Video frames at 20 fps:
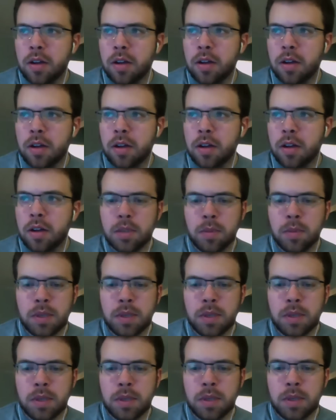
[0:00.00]
to see some
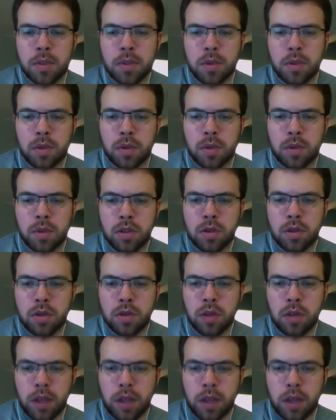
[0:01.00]
examples of what you do,
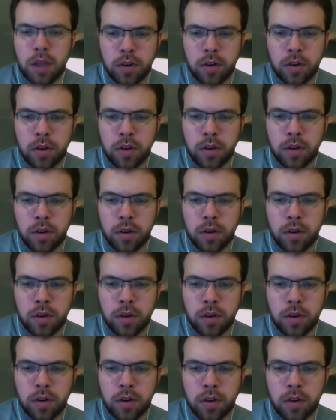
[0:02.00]
like for behavior